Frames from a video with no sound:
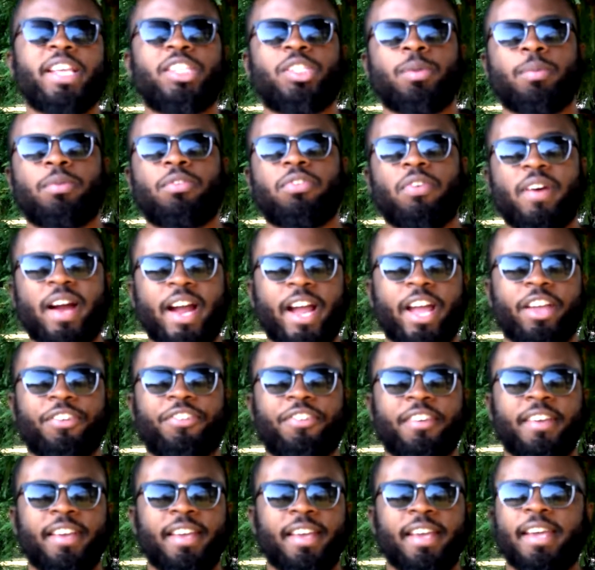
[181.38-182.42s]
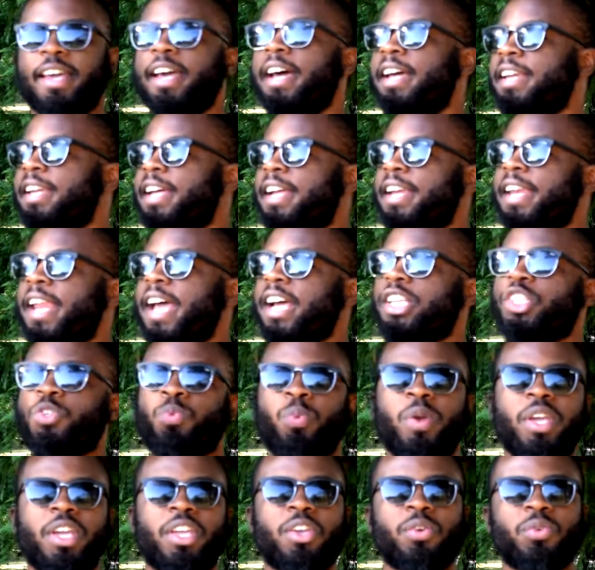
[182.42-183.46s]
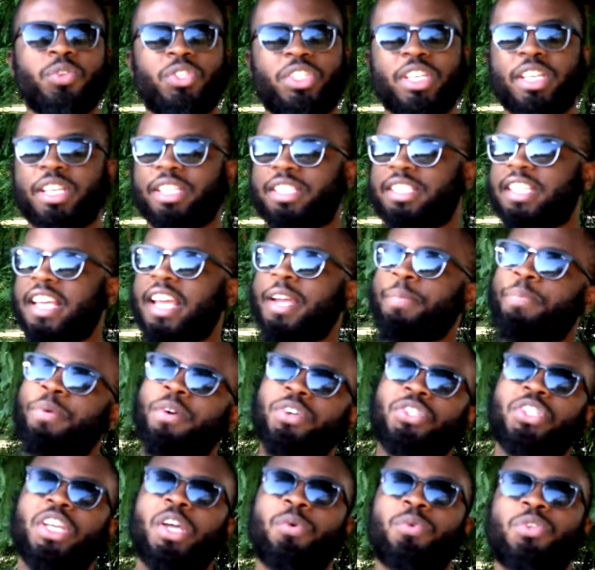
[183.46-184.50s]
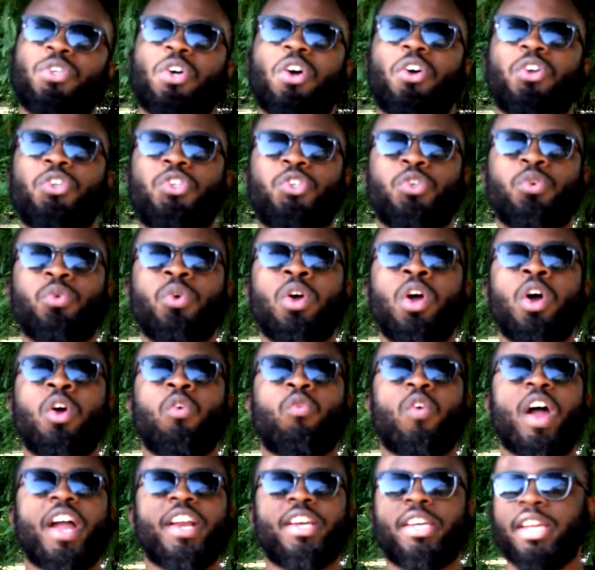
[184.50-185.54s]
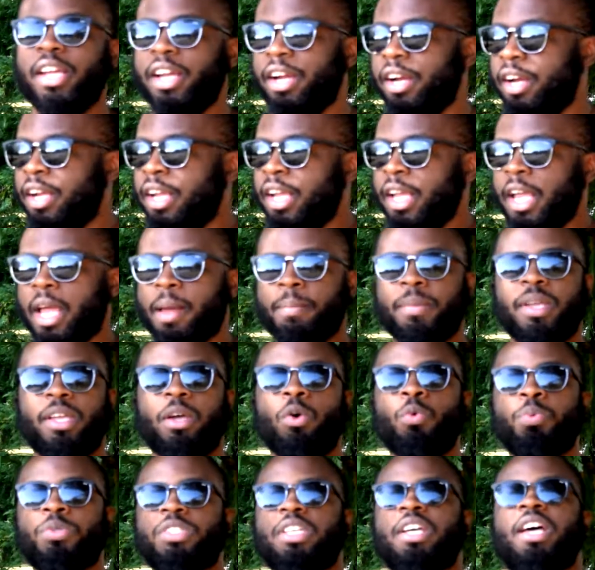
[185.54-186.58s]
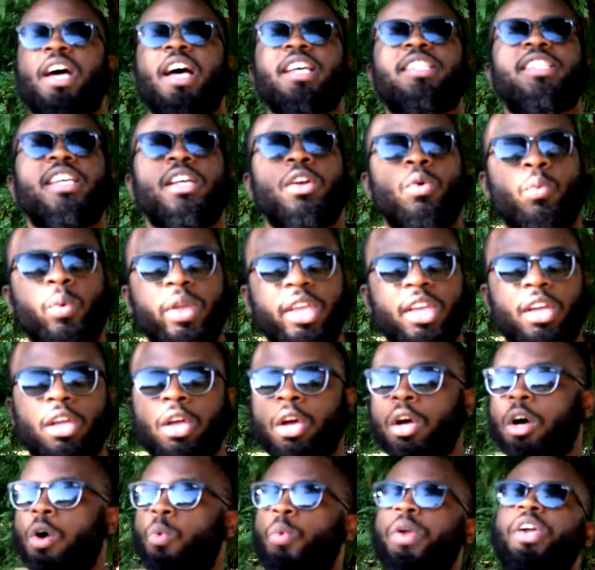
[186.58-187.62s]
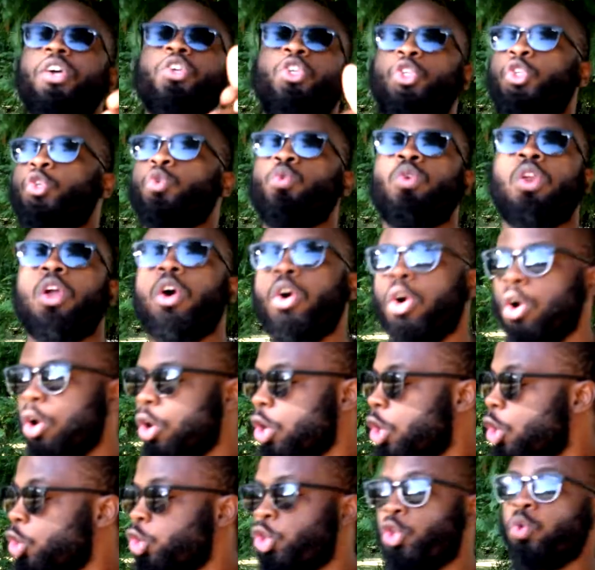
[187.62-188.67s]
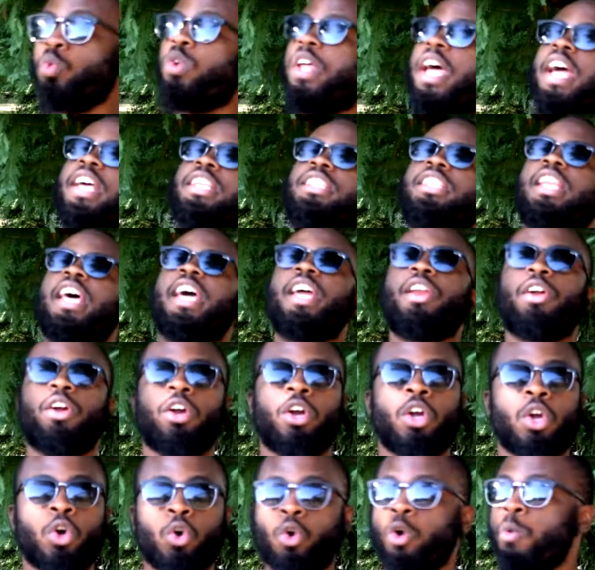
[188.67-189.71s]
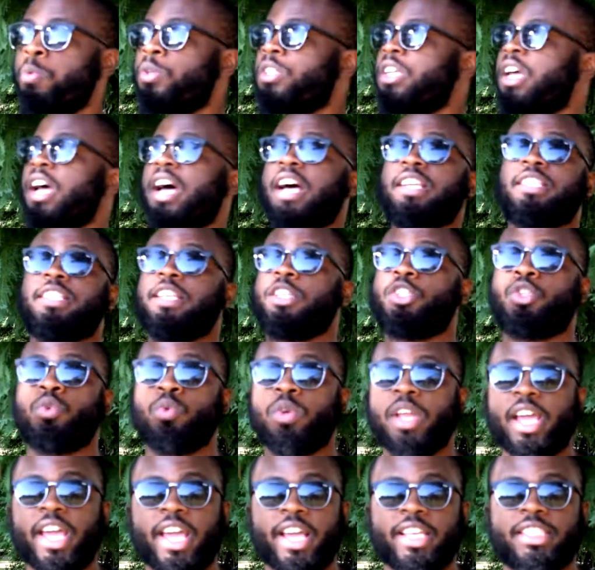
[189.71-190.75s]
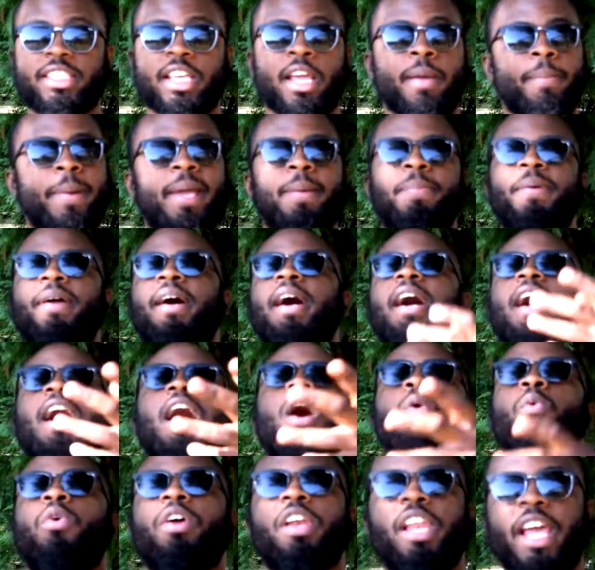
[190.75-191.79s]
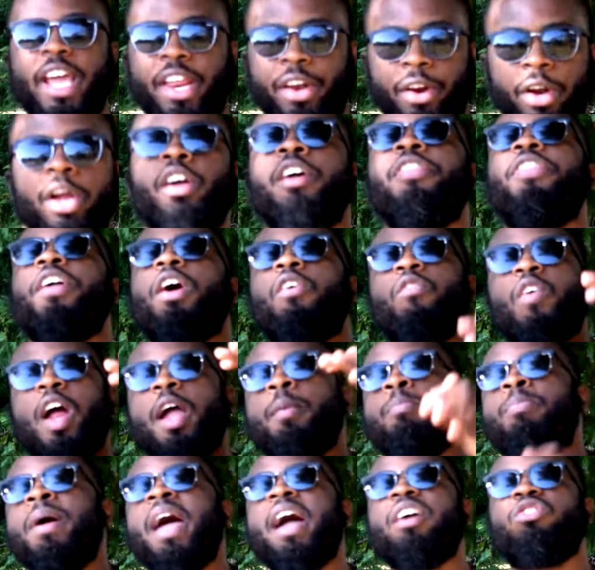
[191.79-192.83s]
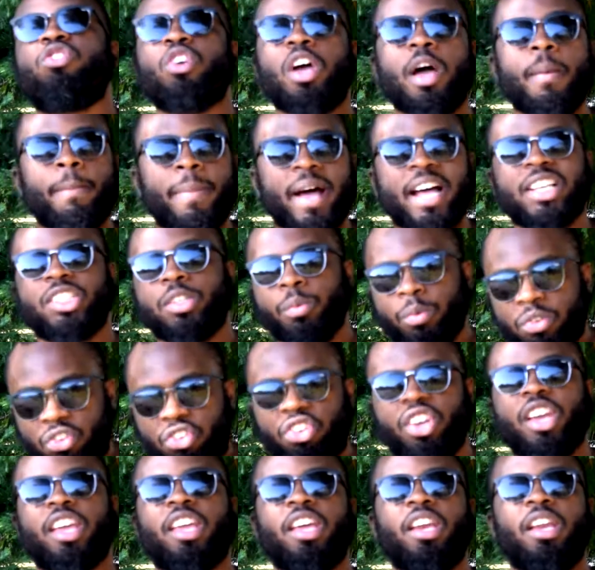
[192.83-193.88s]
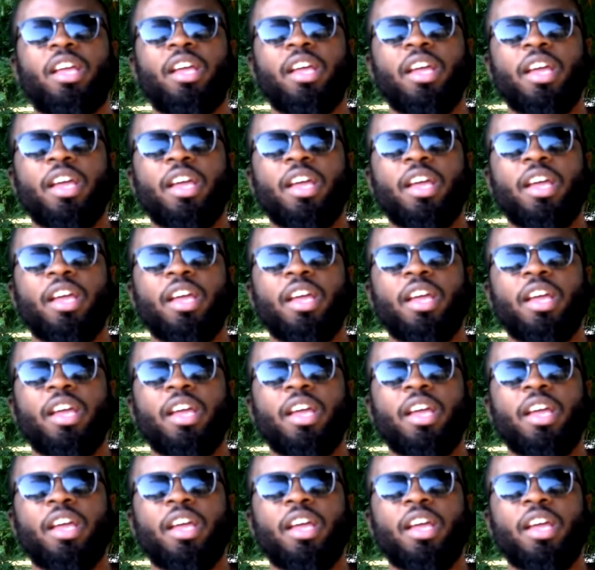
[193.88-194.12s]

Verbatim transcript: some trash and then next week you'll see the same person they were talking to right there i mean oops i said a week a week is too long two days later oops i said two days maybe an hour later they're right back trying to buy some chicken